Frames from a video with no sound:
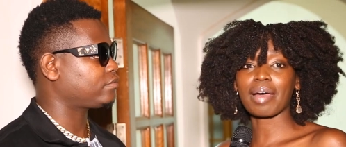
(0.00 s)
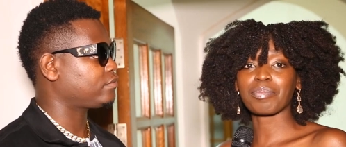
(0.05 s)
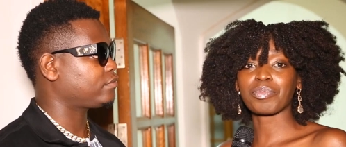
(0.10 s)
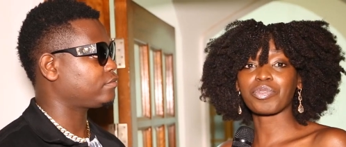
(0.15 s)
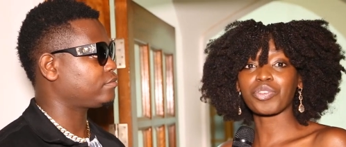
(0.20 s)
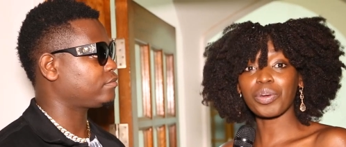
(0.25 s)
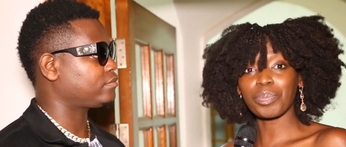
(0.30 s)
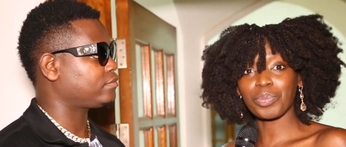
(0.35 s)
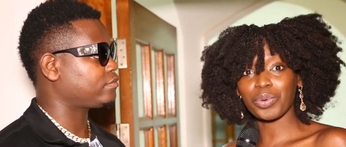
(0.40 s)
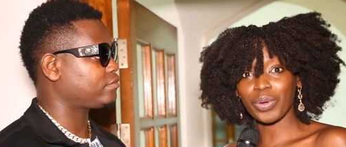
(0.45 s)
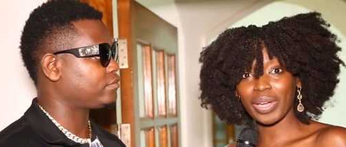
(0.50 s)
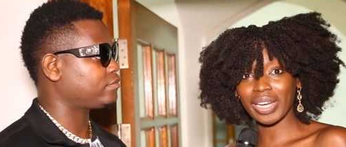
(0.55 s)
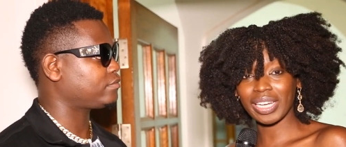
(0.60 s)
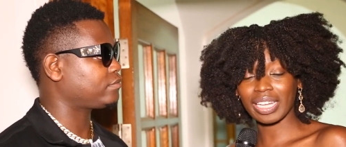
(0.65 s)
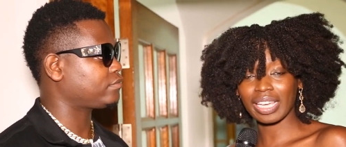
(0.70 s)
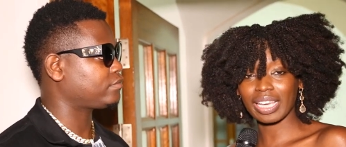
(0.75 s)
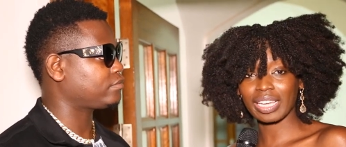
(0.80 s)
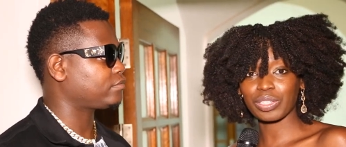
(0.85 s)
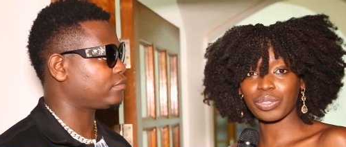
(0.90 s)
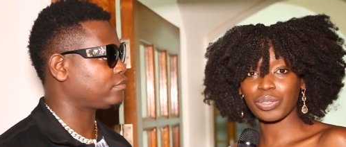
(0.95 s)
Speaker 1: um, from
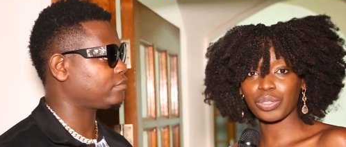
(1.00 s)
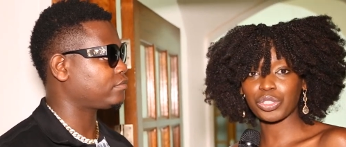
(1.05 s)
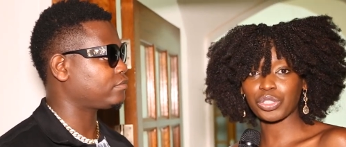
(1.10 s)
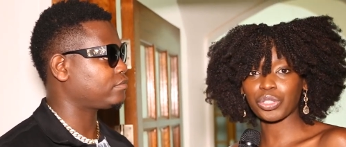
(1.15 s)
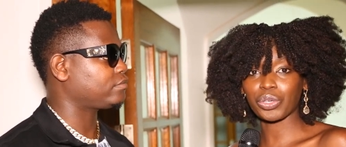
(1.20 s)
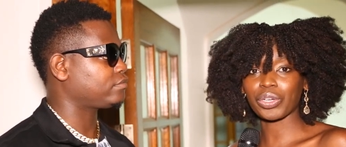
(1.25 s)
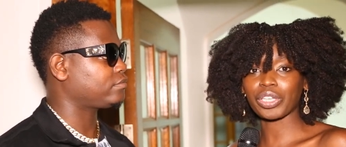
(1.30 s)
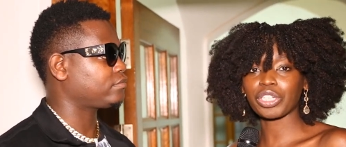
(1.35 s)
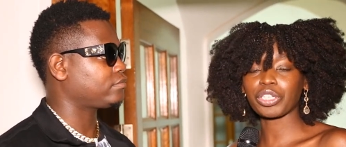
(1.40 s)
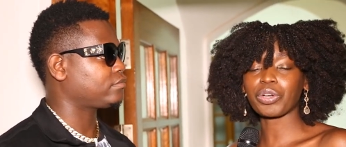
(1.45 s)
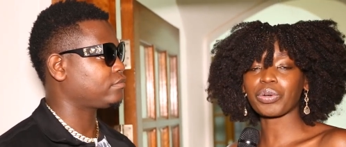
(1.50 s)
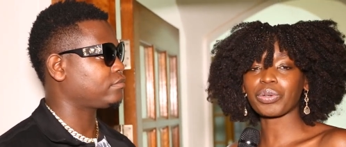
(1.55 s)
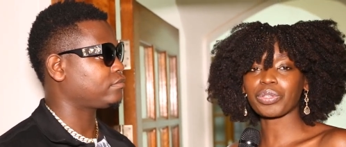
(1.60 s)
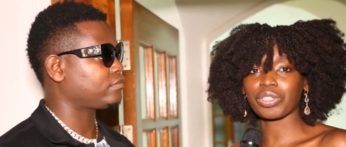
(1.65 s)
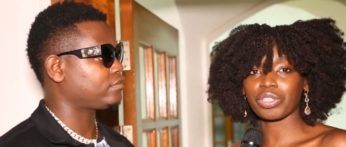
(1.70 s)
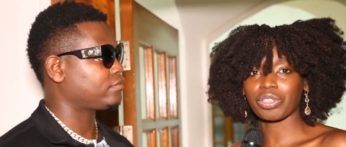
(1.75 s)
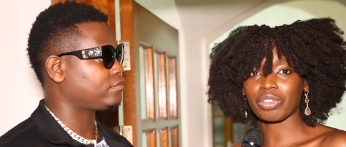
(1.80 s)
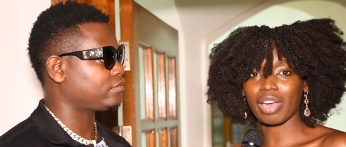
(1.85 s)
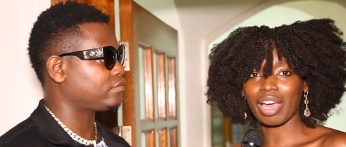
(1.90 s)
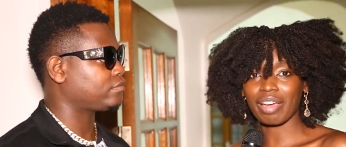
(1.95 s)
Rwanda to join Coke
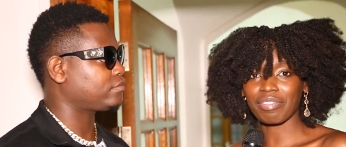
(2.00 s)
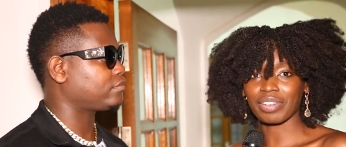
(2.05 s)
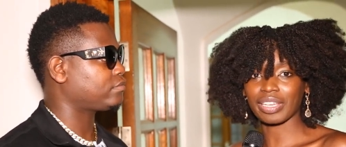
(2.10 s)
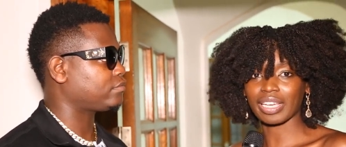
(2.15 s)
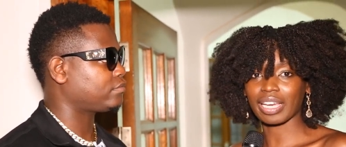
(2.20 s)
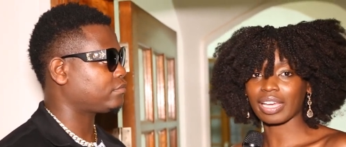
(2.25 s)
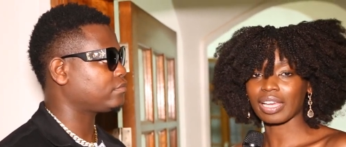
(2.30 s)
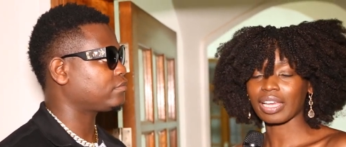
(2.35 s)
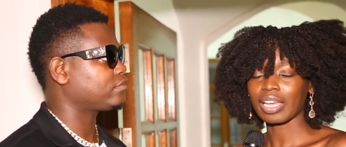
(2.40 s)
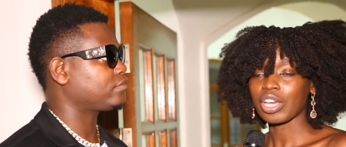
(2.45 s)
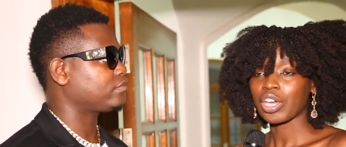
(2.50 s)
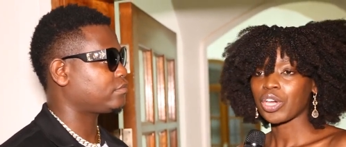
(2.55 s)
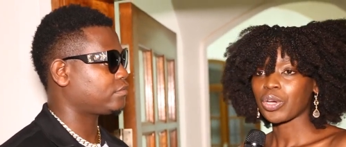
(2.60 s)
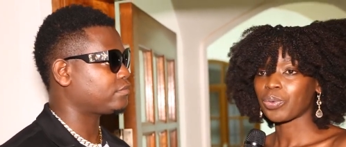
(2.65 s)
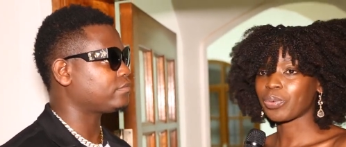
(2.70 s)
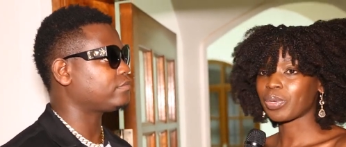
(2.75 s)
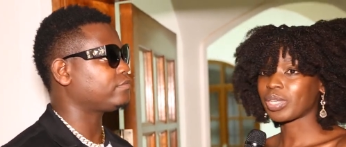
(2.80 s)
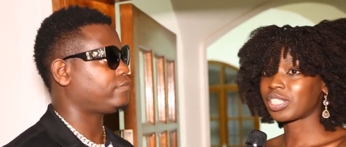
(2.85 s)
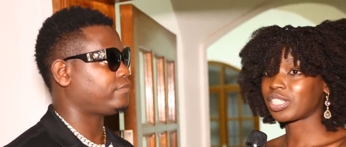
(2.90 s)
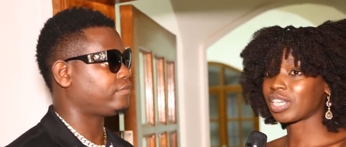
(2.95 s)
Studio Africa,
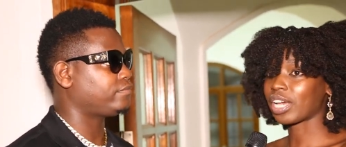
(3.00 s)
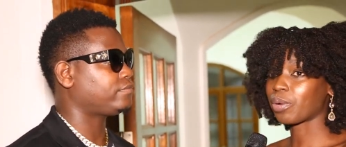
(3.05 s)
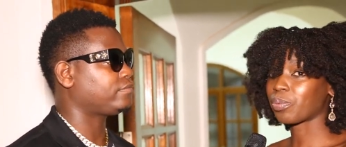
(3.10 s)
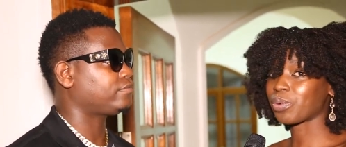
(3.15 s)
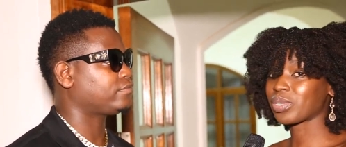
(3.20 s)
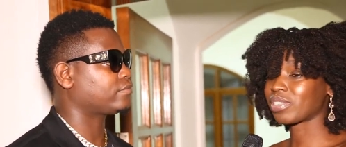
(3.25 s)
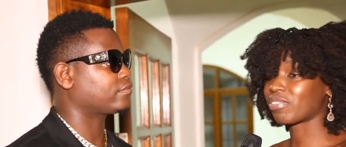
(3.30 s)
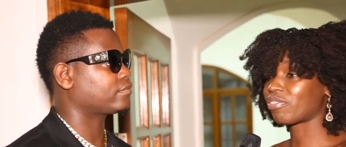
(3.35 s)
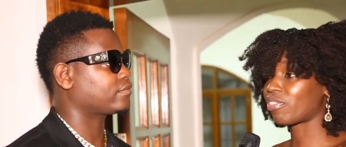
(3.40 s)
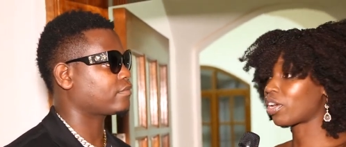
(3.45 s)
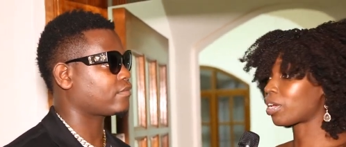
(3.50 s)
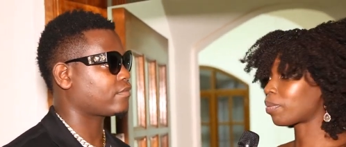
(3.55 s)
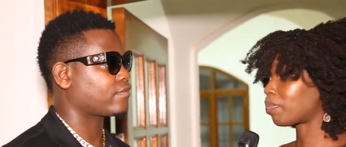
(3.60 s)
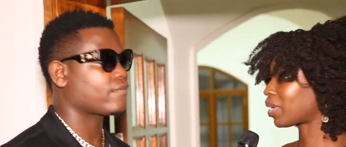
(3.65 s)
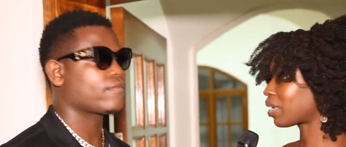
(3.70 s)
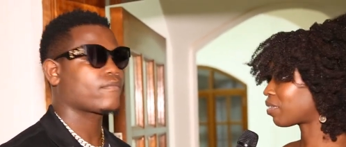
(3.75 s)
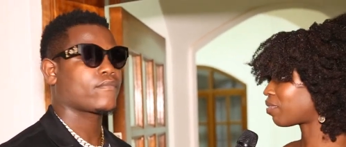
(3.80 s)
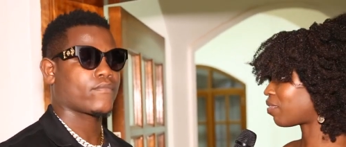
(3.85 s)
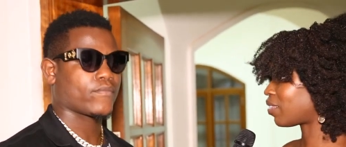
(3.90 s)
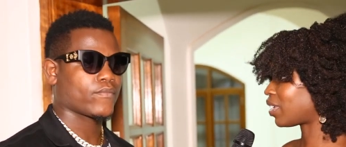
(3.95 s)
which uh, was a very
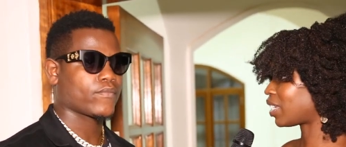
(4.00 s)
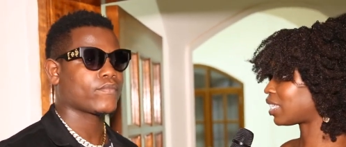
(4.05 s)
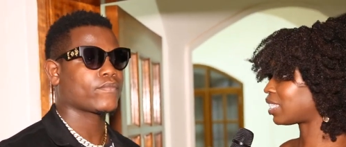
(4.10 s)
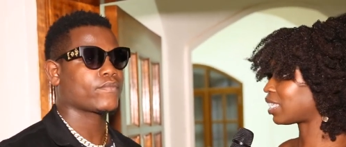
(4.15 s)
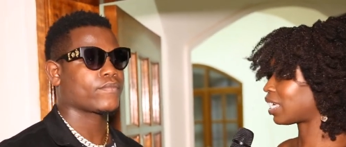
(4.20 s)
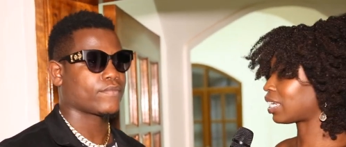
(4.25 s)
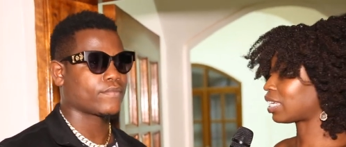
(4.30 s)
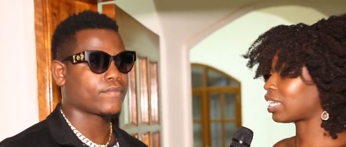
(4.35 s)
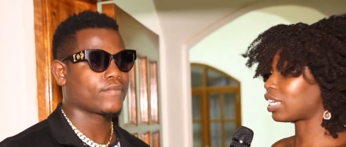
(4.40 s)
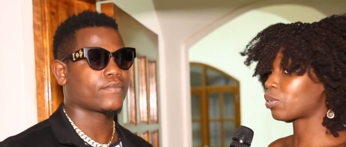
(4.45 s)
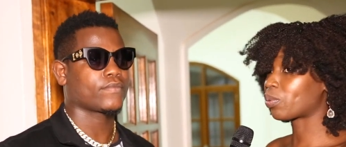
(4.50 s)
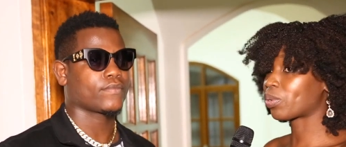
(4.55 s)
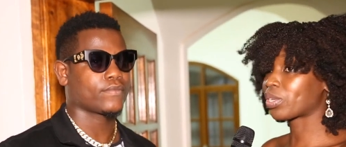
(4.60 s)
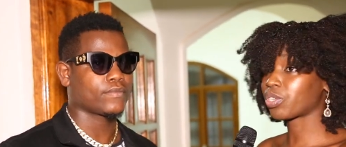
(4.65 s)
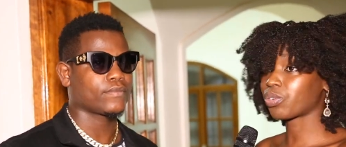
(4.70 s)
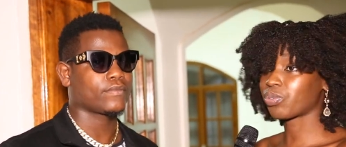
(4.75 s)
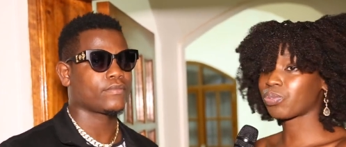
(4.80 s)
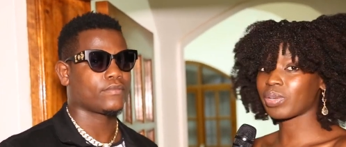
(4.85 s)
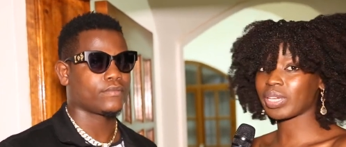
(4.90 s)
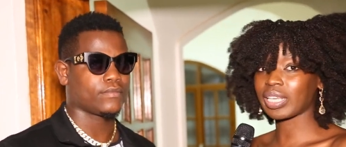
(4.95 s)
big feat, and it was a
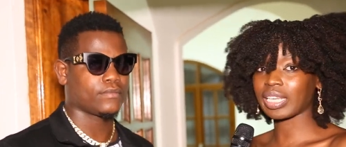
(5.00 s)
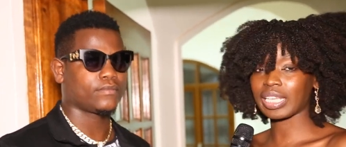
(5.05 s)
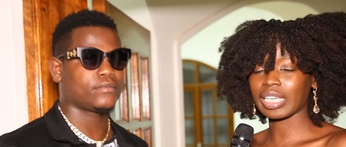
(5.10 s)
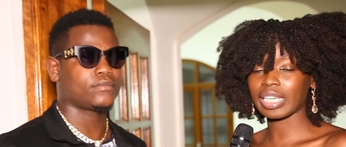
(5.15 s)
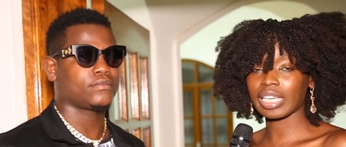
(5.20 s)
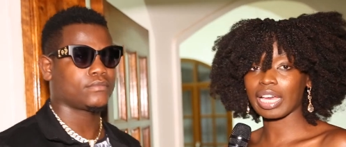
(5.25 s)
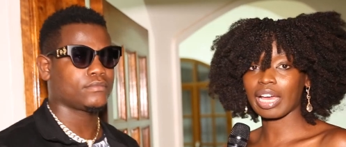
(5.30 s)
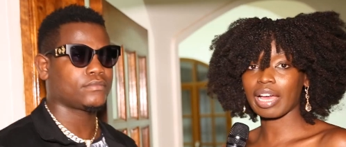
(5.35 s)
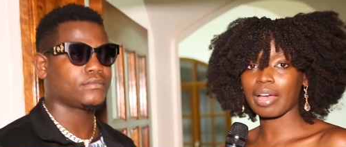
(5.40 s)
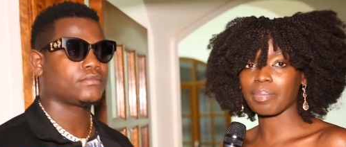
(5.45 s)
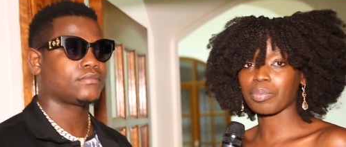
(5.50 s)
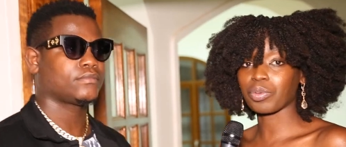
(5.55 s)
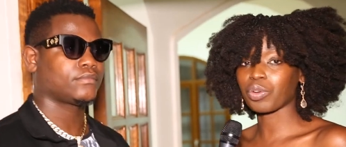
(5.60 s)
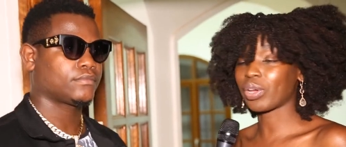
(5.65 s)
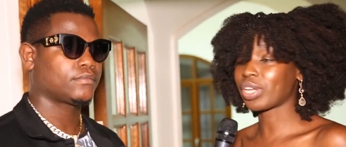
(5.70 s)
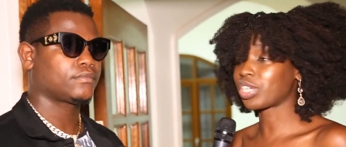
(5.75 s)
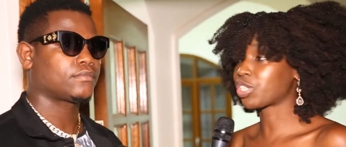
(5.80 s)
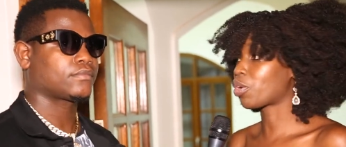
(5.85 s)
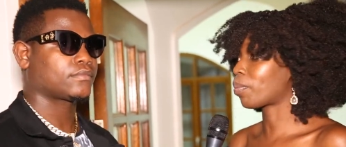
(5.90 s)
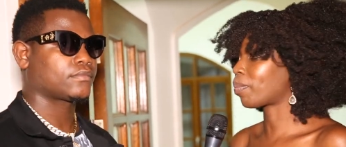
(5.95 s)
really um,
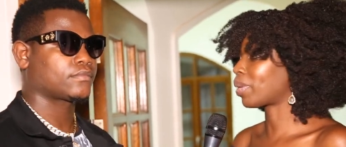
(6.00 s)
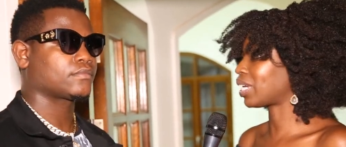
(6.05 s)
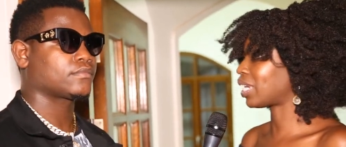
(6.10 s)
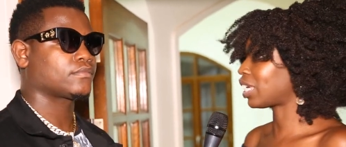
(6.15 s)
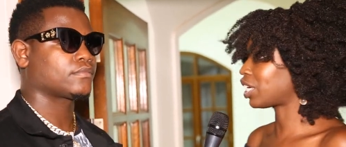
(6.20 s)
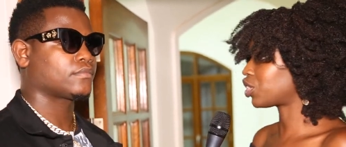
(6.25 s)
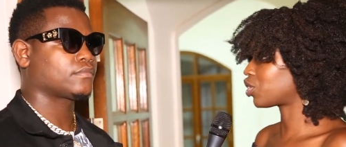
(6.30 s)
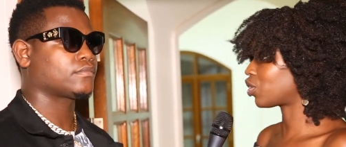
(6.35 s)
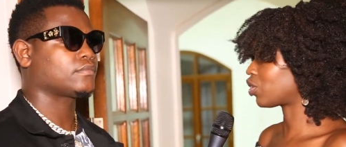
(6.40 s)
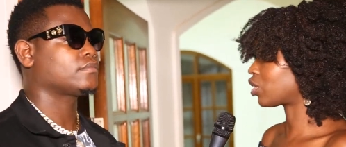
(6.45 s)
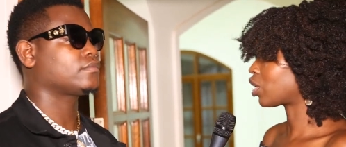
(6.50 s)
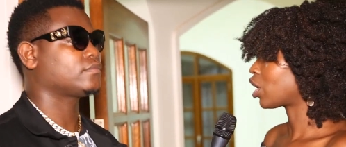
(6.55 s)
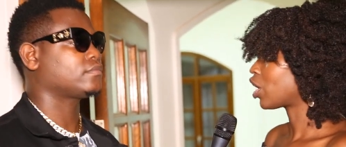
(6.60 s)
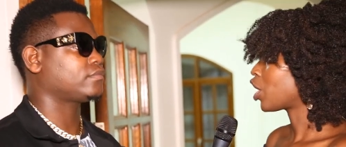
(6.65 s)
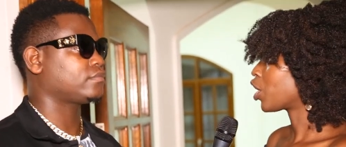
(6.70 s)
great combination,